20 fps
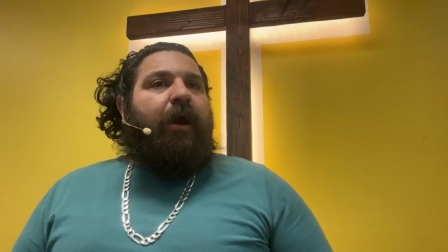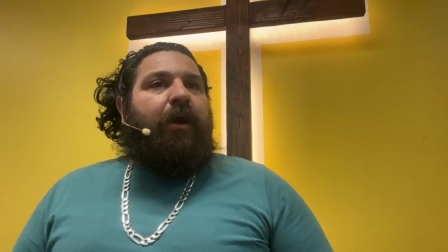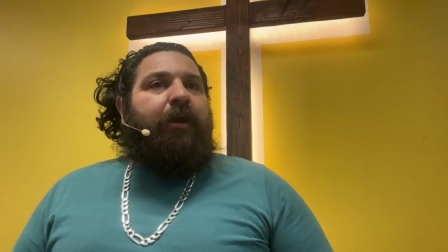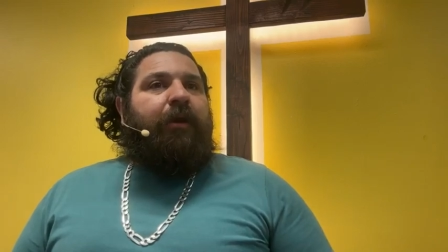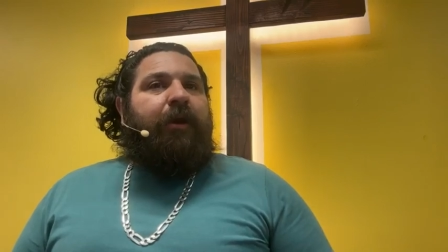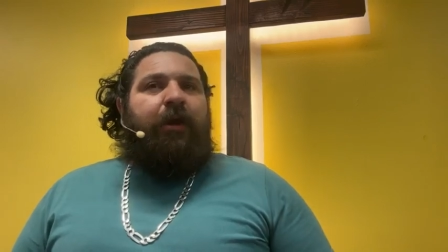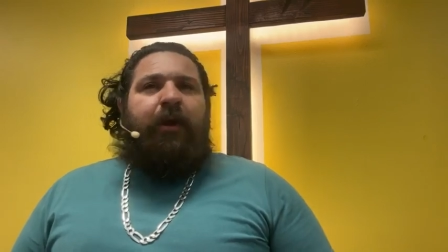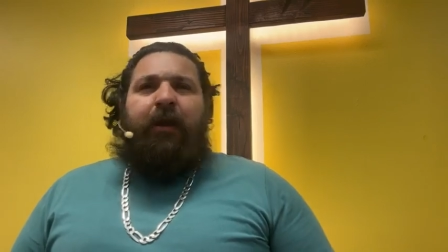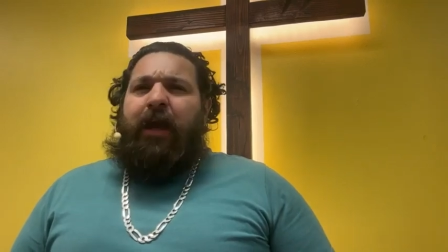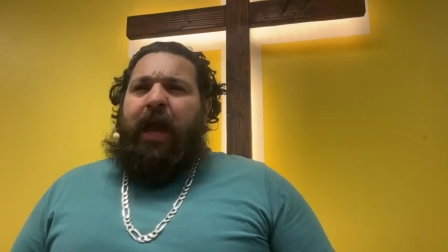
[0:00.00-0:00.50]

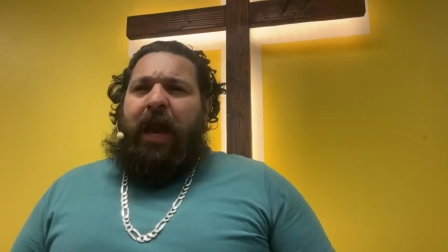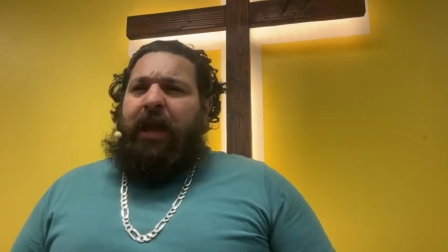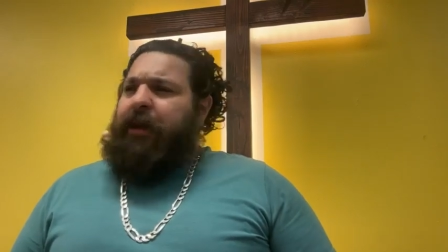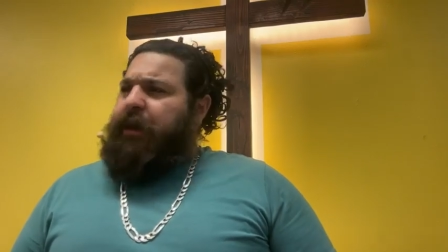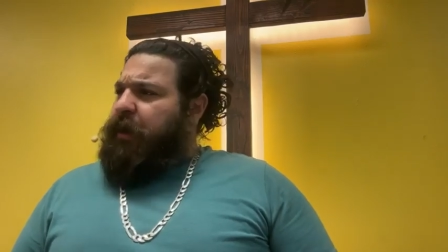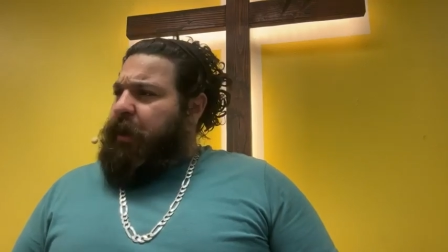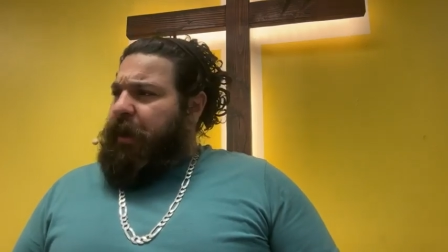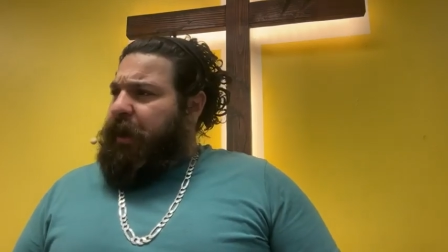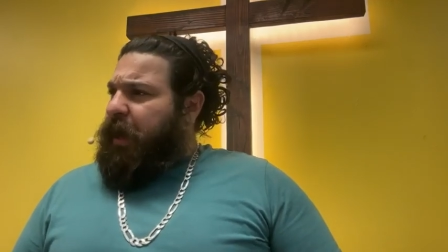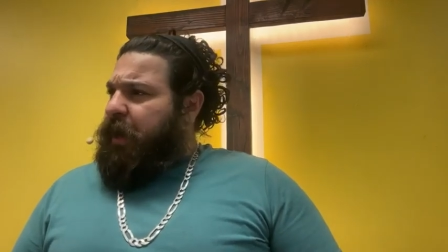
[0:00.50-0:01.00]
God.
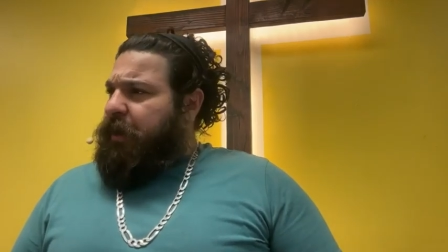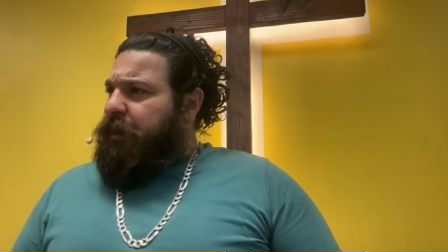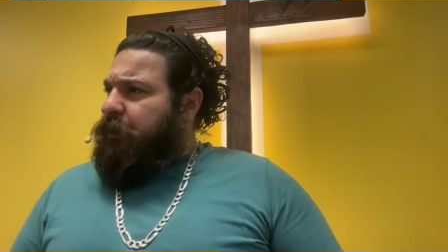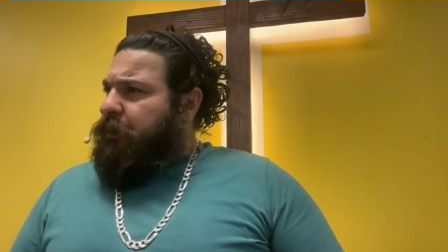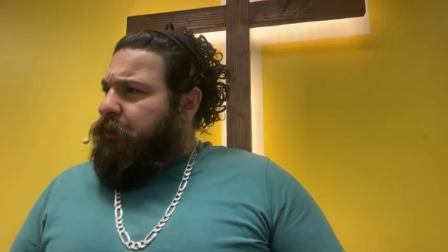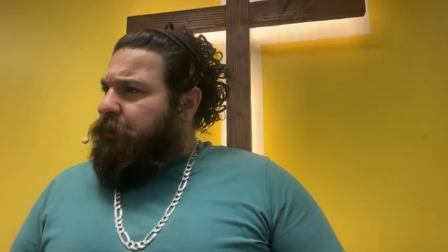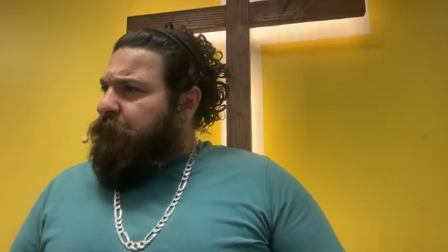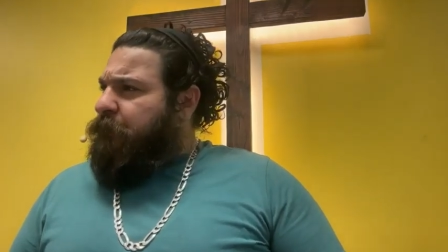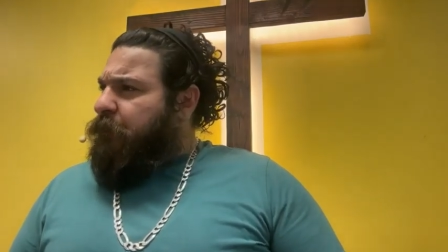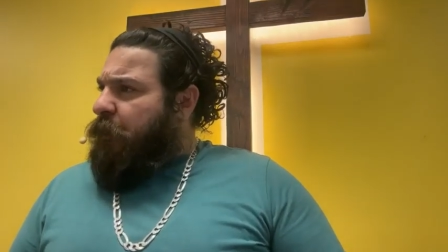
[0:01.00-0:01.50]
And again,
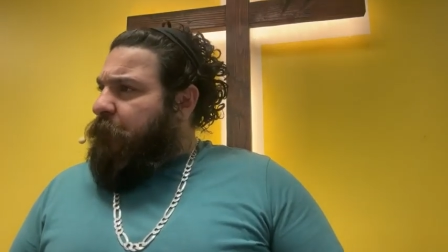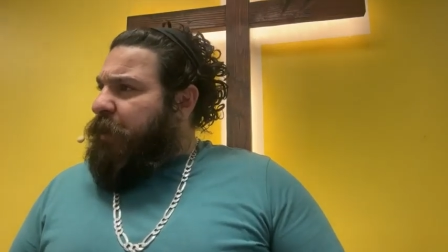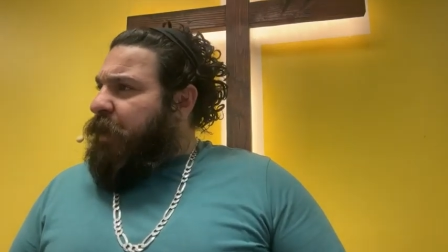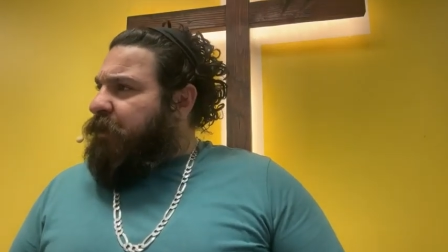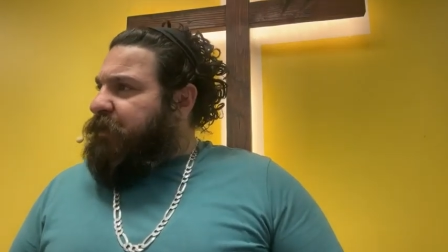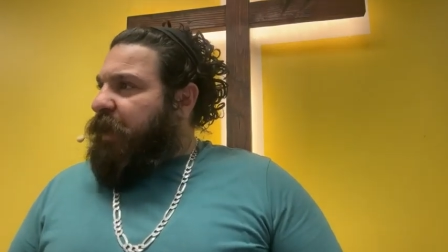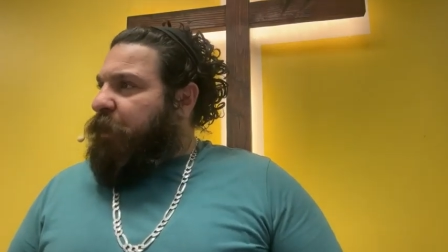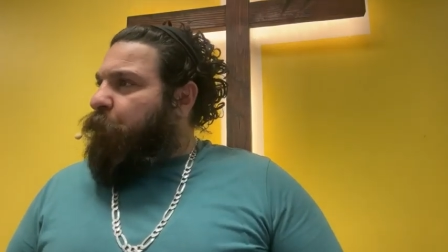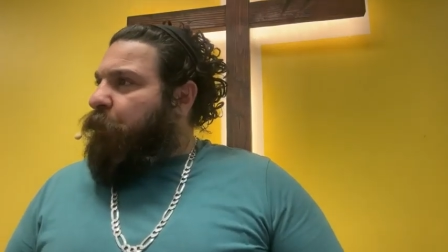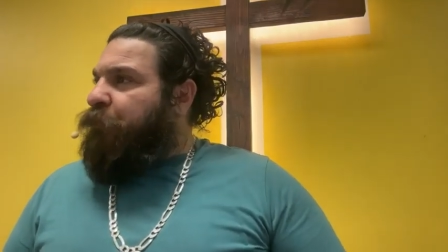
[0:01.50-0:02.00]
for me,
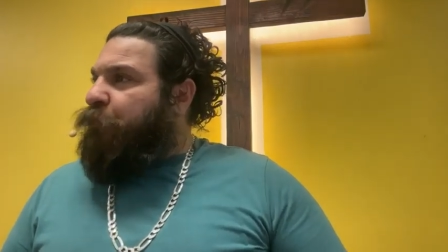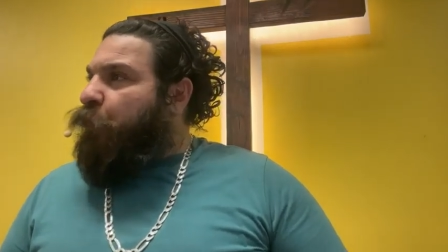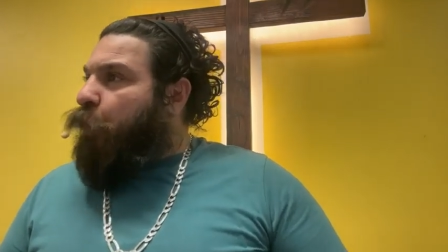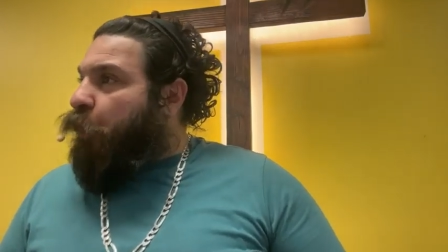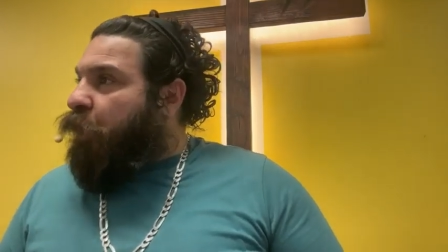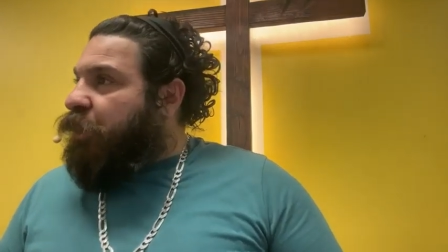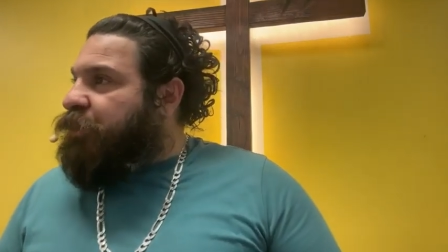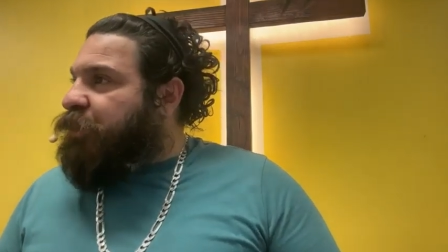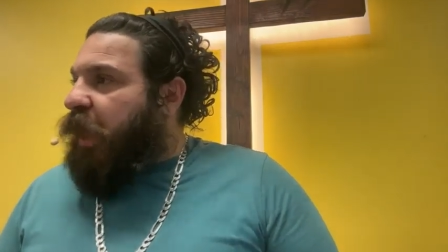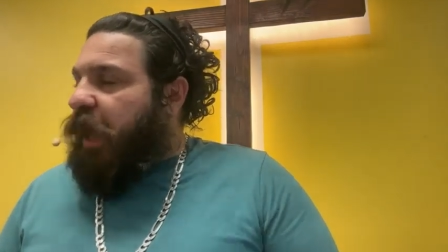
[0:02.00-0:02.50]
I was like, well, of
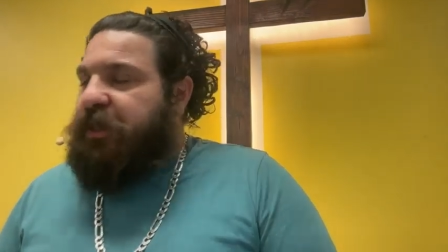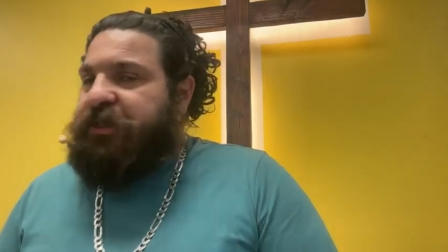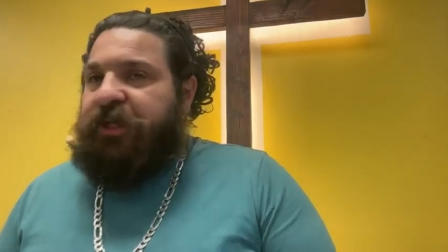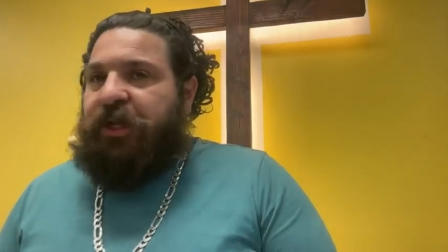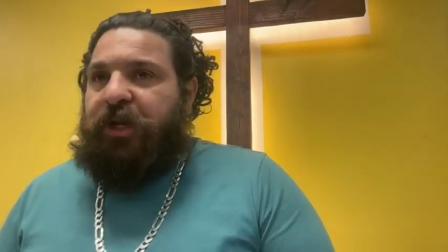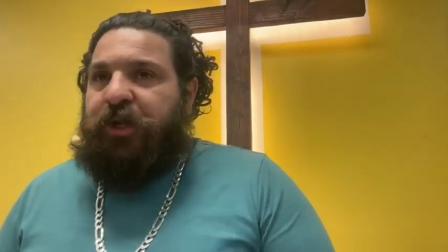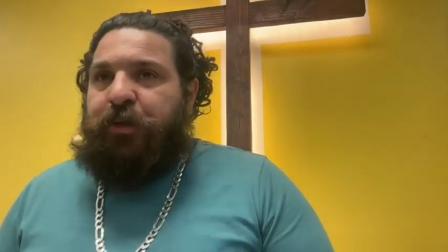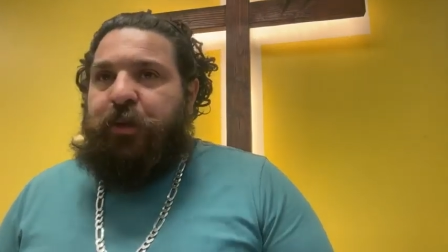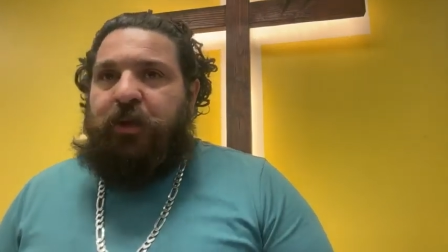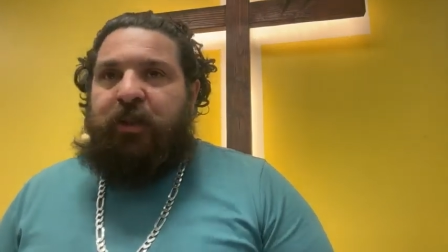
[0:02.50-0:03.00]
course God's
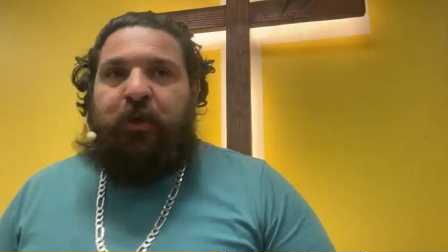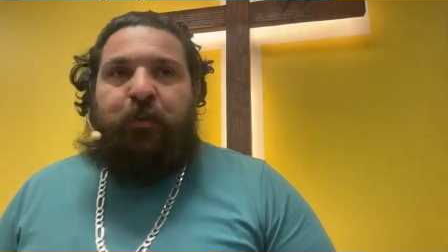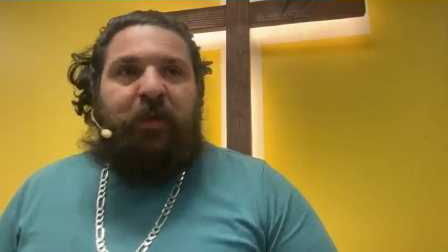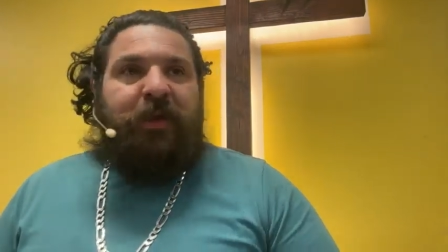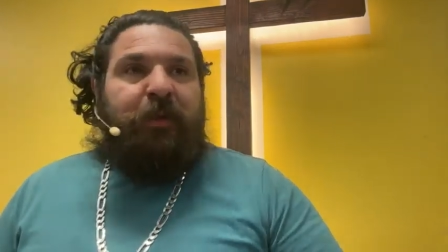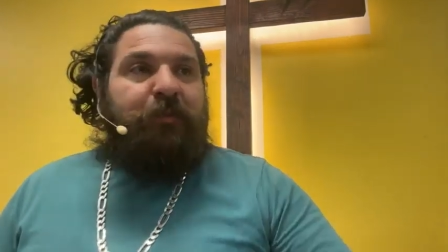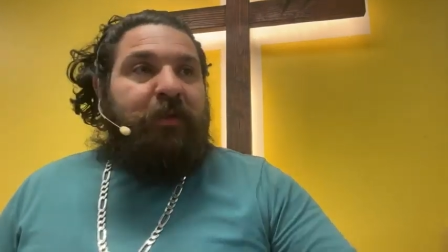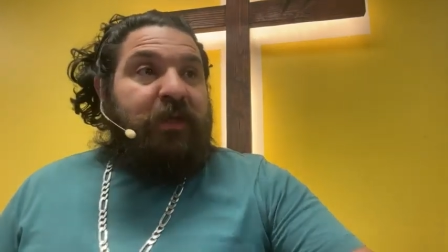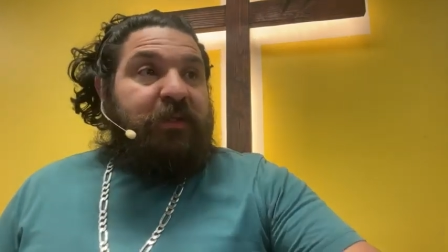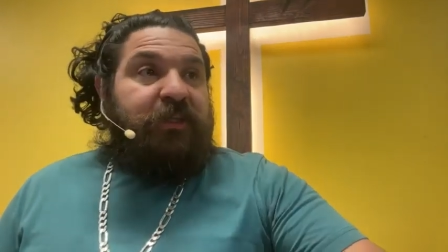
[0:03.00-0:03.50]
going to do it. Look
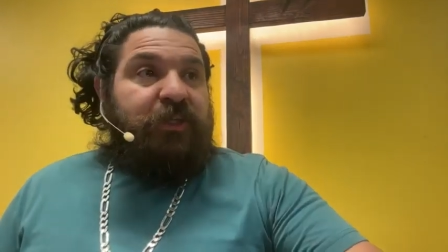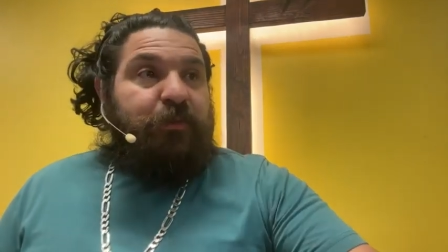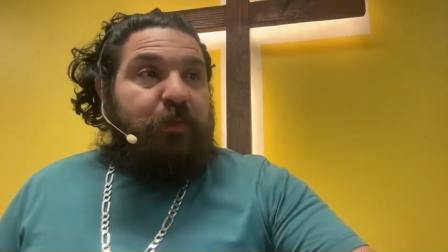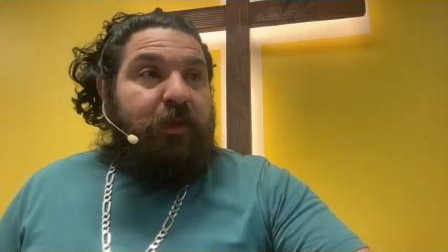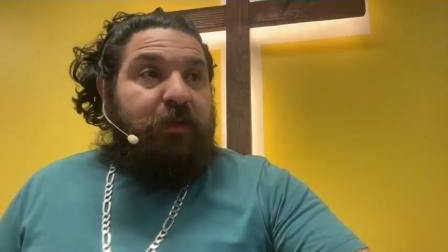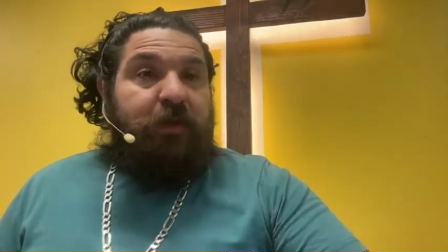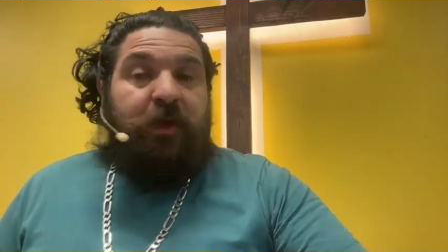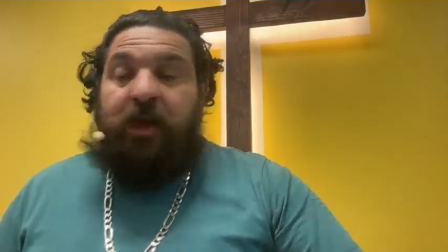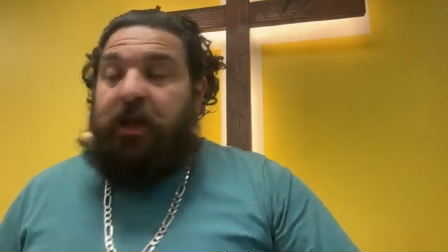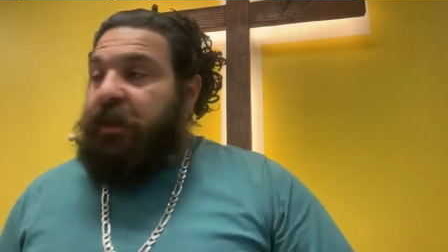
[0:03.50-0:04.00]
what he blessed us
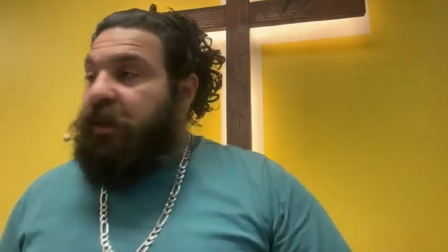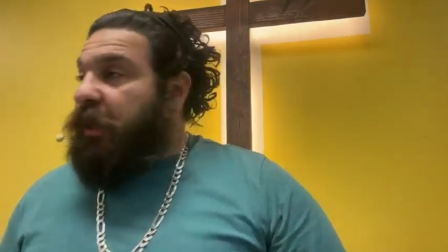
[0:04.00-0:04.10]
with.